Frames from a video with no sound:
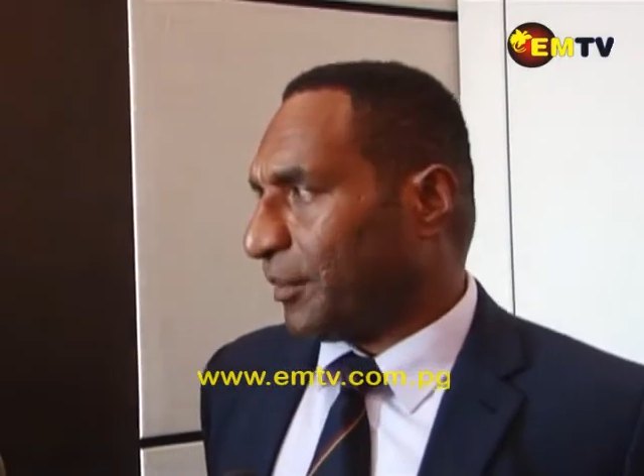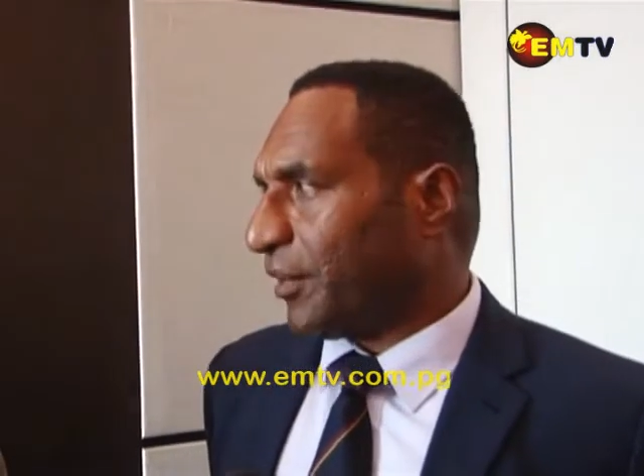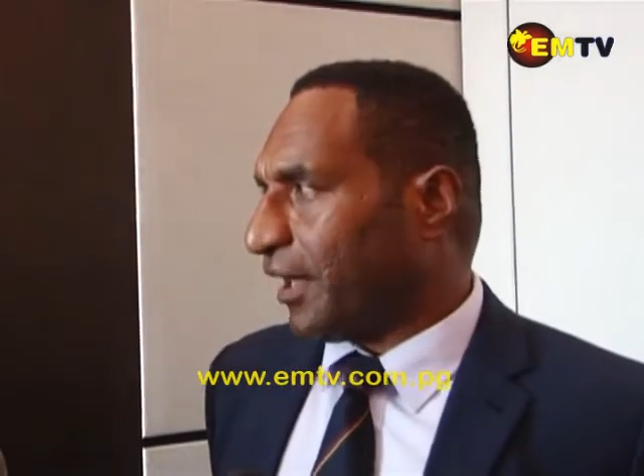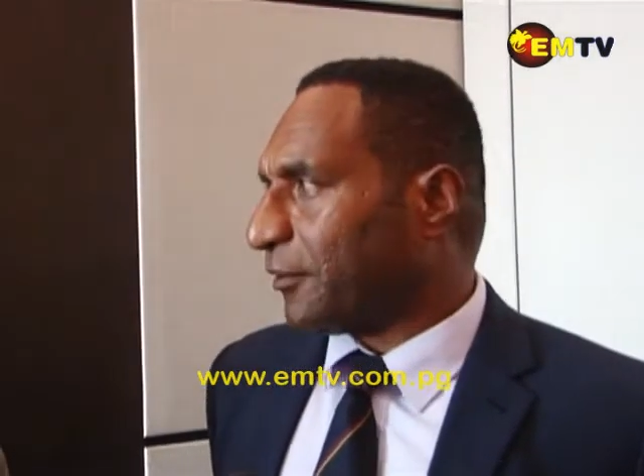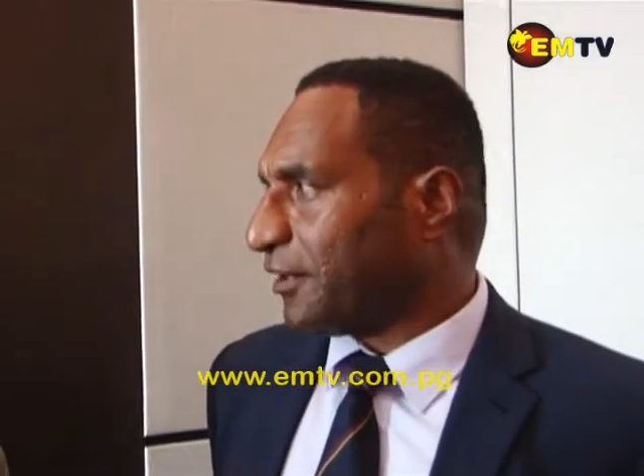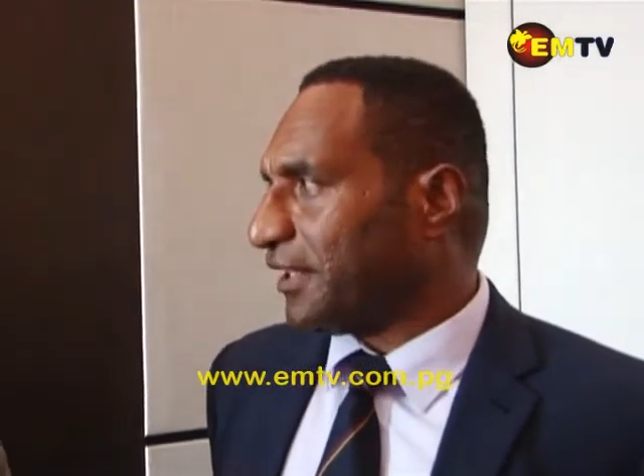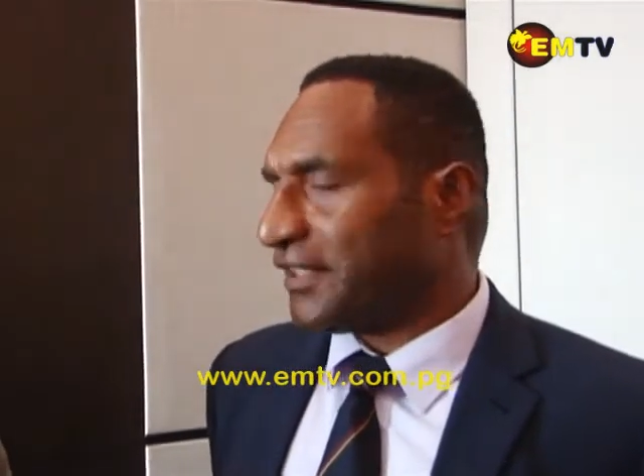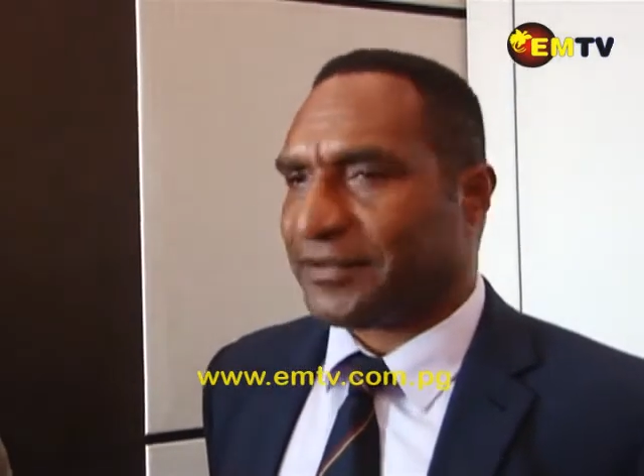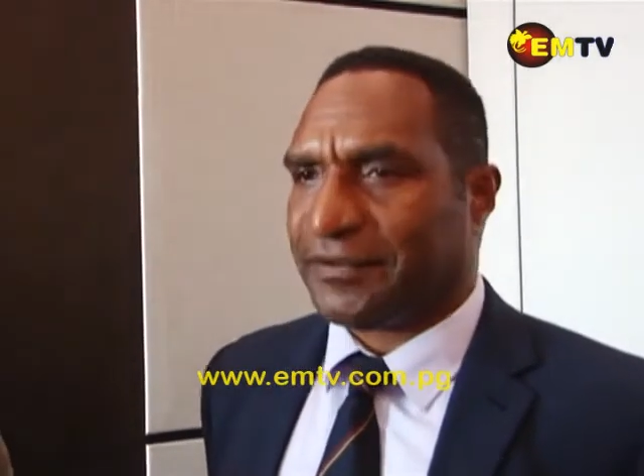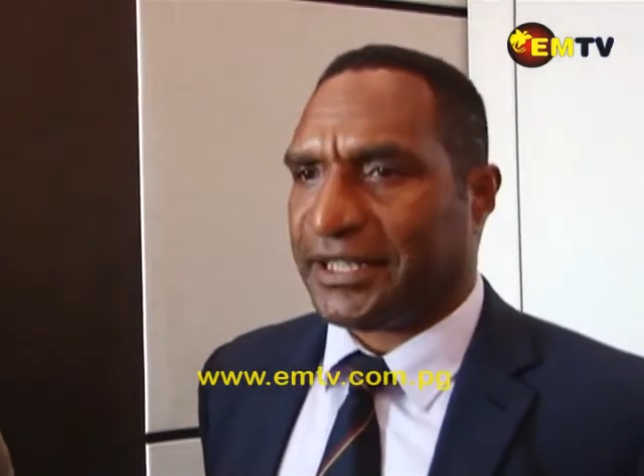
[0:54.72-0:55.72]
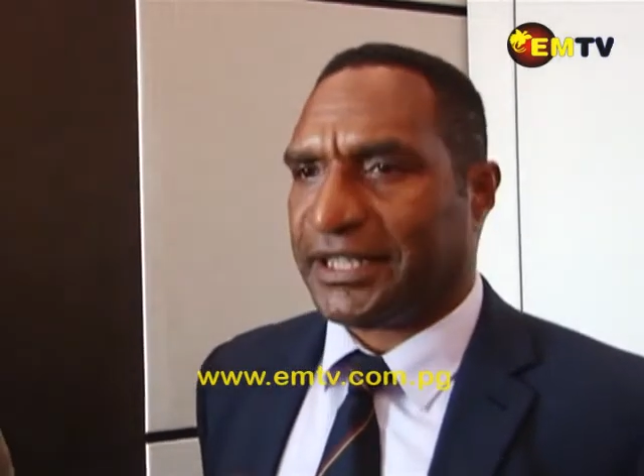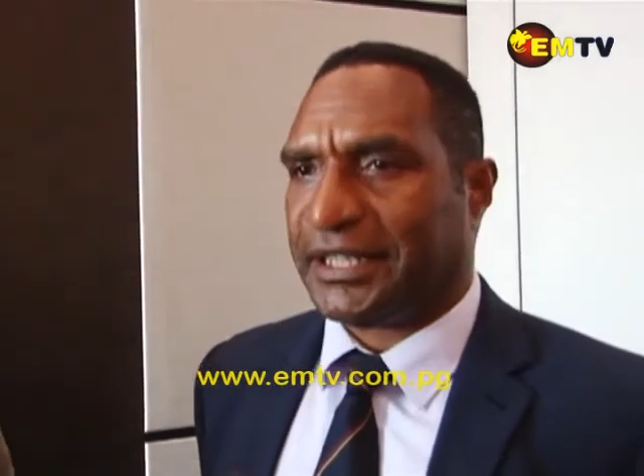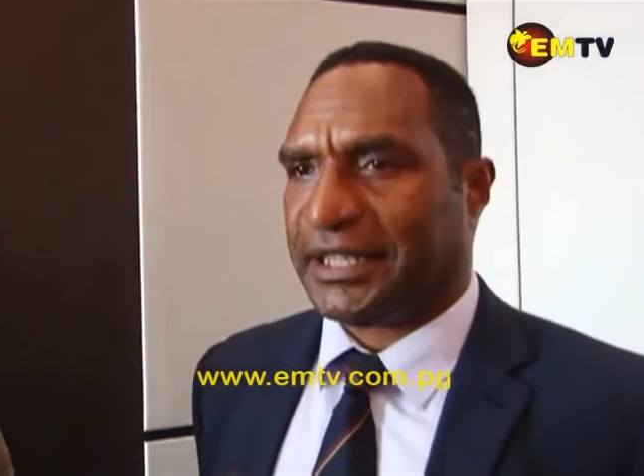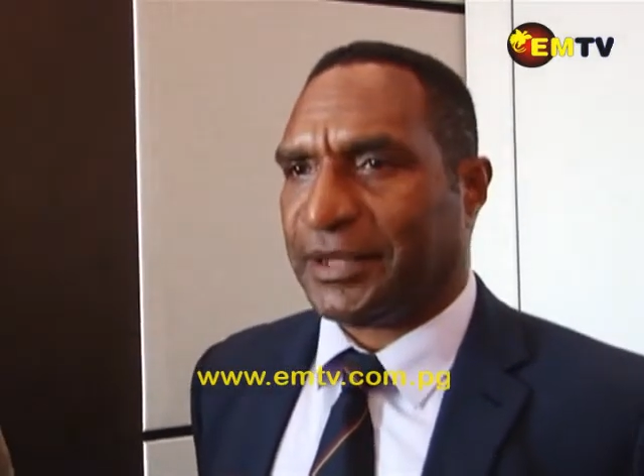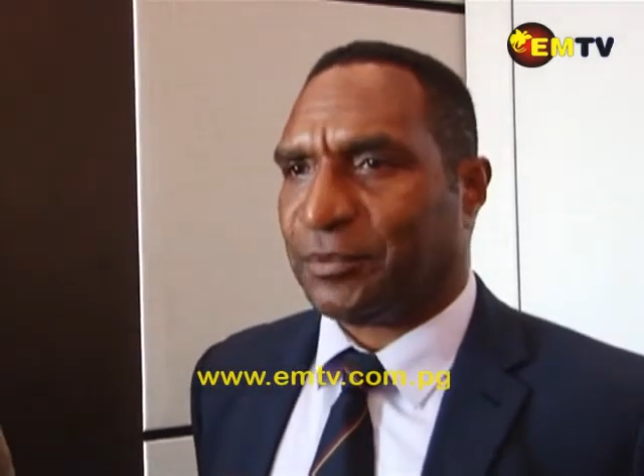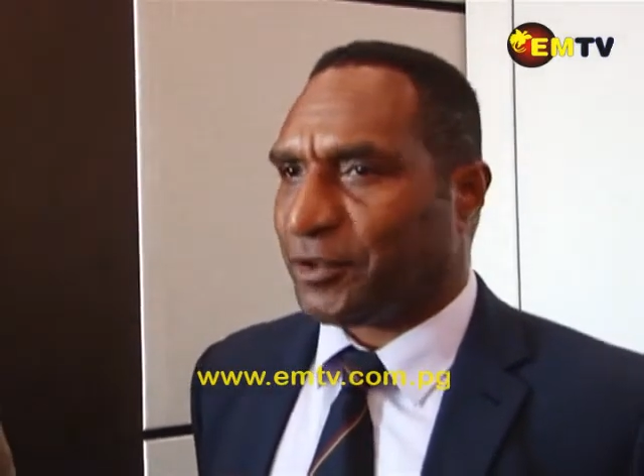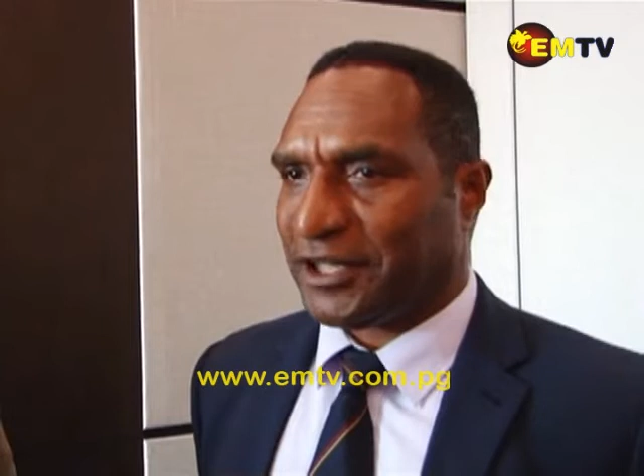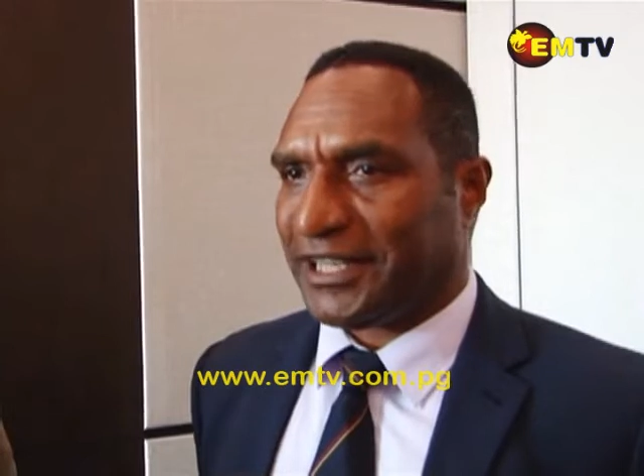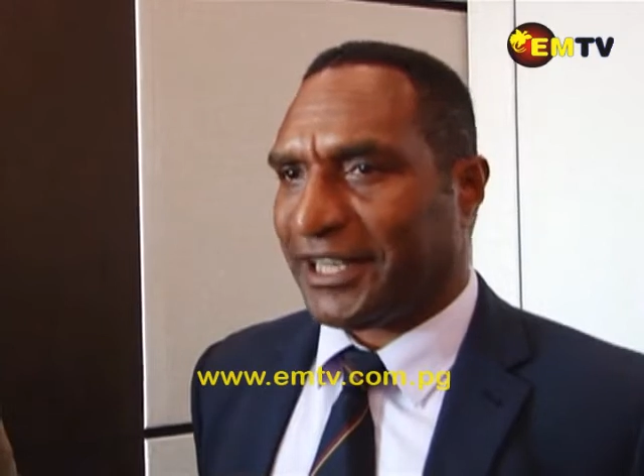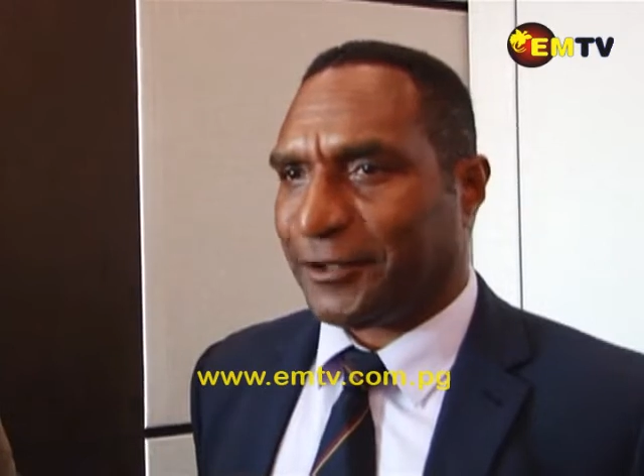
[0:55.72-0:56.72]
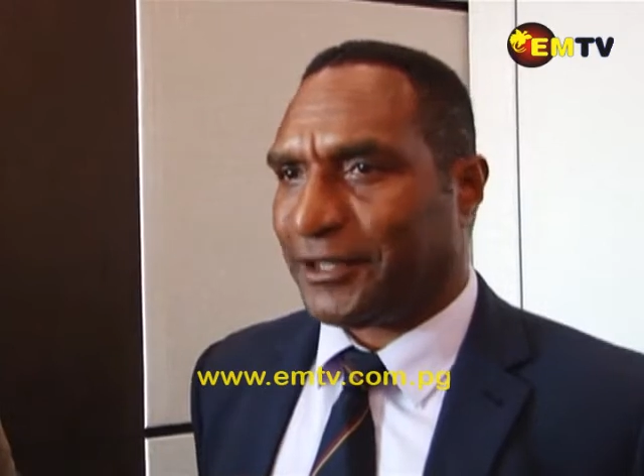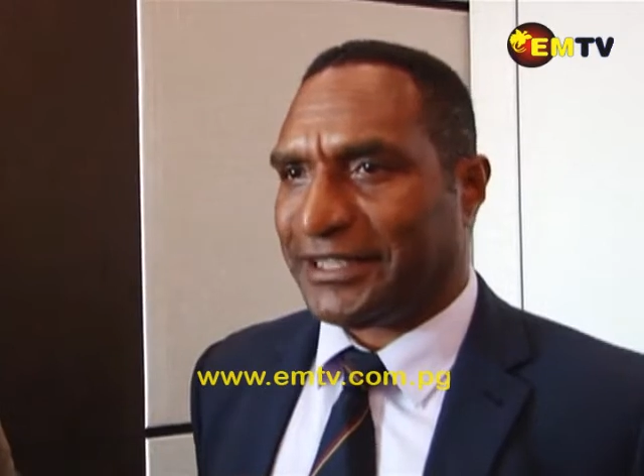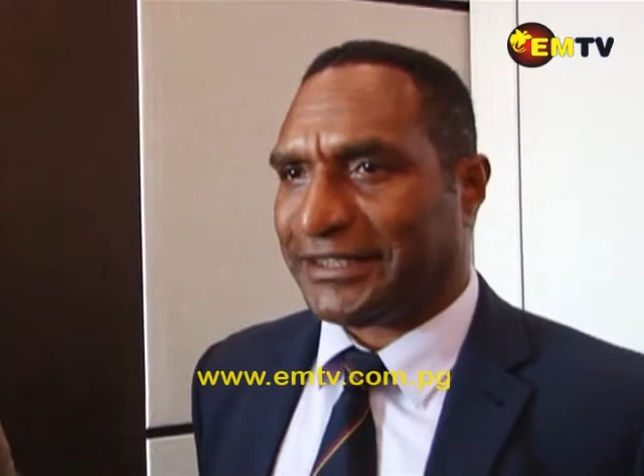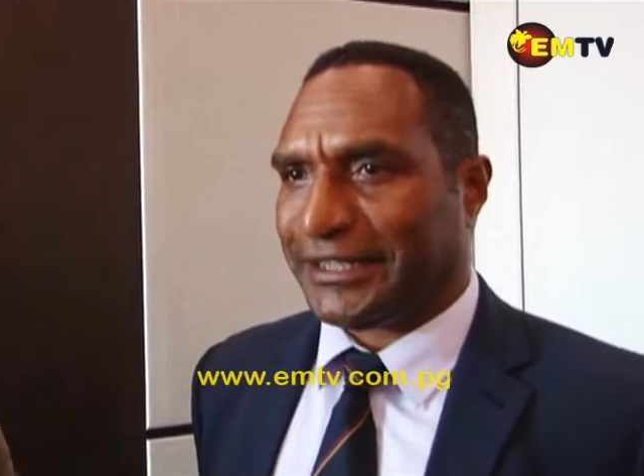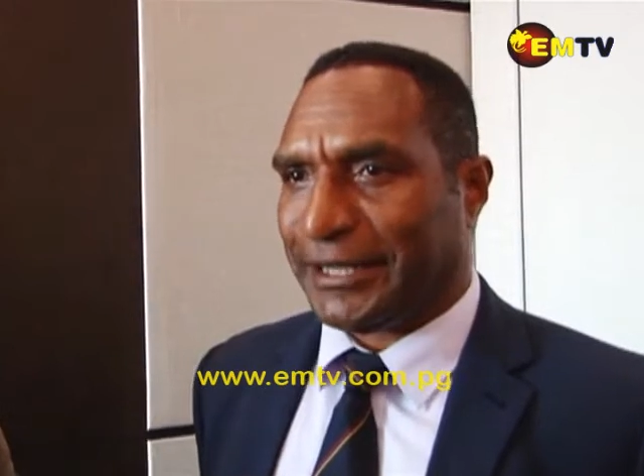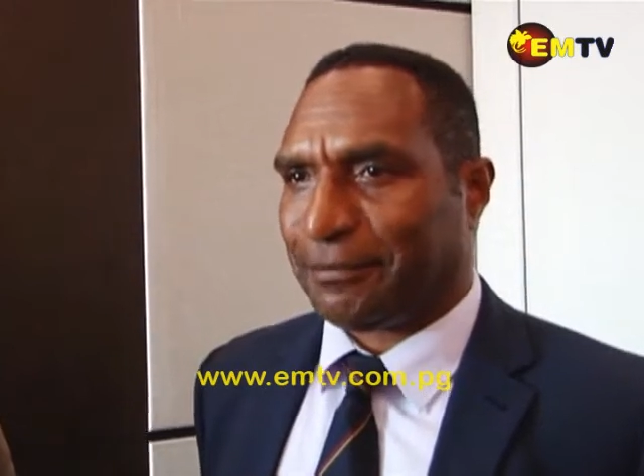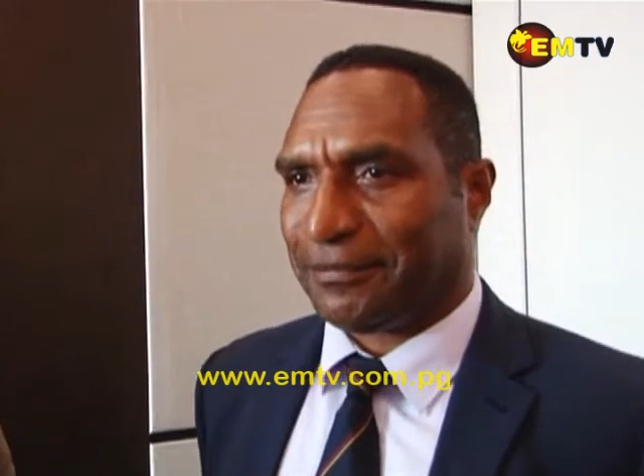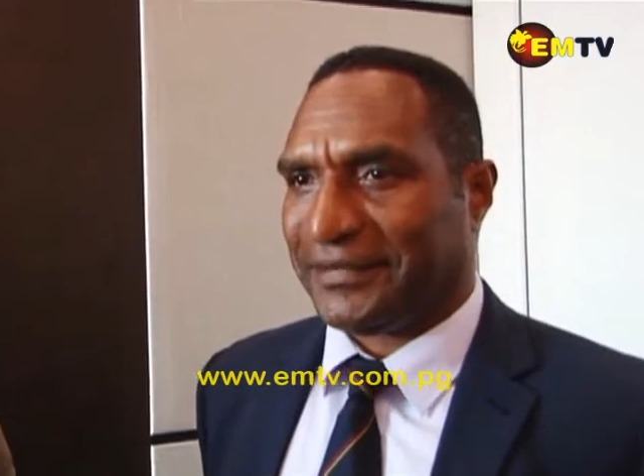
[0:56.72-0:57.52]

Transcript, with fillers: priority is very important now at this time.